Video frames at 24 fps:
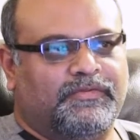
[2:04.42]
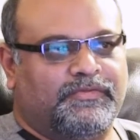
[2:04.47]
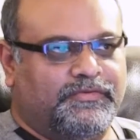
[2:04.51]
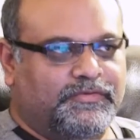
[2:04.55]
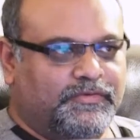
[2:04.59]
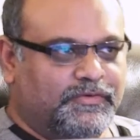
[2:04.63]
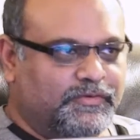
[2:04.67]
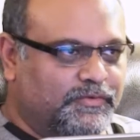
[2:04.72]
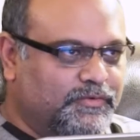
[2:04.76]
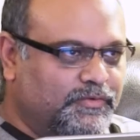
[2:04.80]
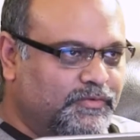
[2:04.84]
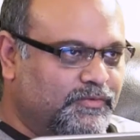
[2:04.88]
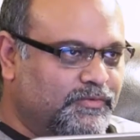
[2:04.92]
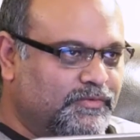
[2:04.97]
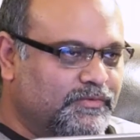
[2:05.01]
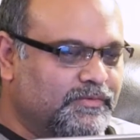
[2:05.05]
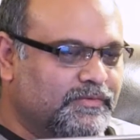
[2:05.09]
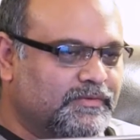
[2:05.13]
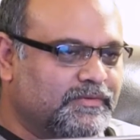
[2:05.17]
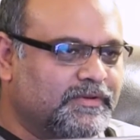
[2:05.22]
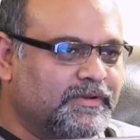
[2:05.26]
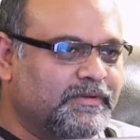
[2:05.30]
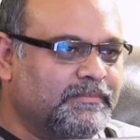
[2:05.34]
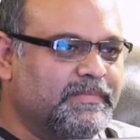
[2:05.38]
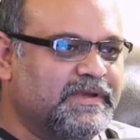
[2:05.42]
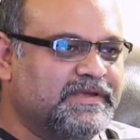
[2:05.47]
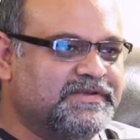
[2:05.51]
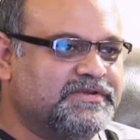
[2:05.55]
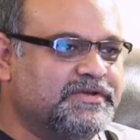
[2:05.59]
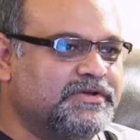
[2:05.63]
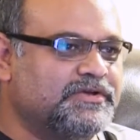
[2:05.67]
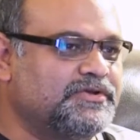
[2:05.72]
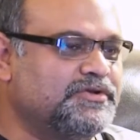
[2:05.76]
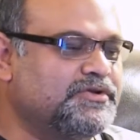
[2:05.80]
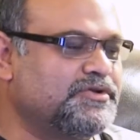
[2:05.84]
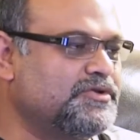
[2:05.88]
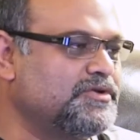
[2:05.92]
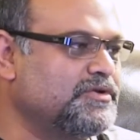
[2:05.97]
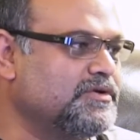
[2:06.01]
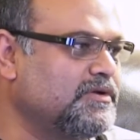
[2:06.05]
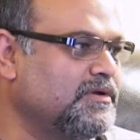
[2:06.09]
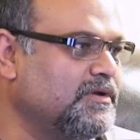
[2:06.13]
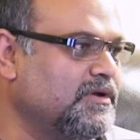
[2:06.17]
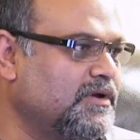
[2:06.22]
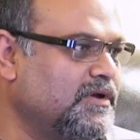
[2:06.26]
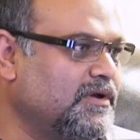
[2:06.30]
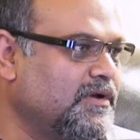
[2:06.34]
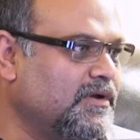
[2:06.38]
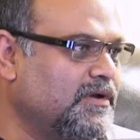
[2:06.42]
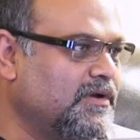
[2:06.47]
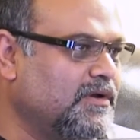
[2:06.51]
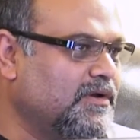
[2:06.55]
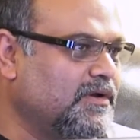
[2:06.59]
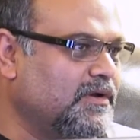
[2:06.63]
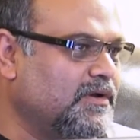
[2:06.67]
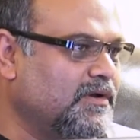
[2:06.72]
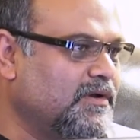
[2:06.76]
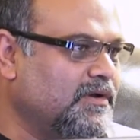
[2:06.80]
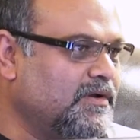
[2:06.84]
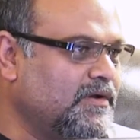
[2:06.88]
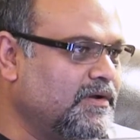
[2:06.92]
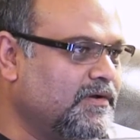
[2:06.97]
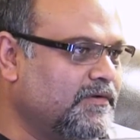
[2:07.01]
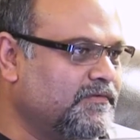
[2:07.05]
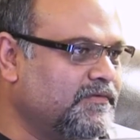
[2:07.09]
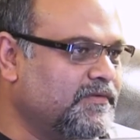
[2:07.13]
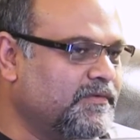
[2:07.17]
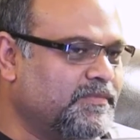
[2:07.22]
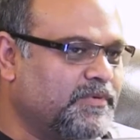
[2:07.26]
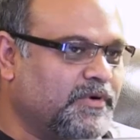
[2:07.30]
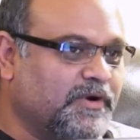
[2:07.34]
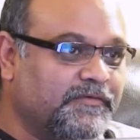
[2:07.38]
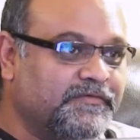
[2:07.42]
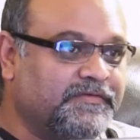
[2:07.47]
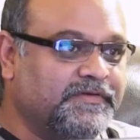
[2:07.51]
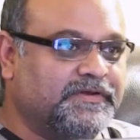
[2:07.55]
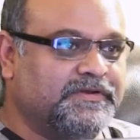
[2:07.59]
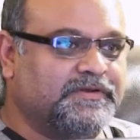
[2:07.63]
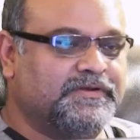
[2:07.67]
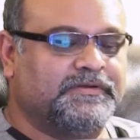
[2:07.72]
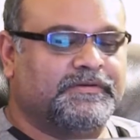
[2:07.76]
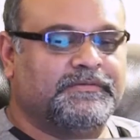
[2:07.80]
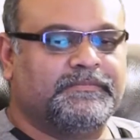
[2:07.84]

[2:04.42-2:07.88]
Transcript: through the message of the Prophet.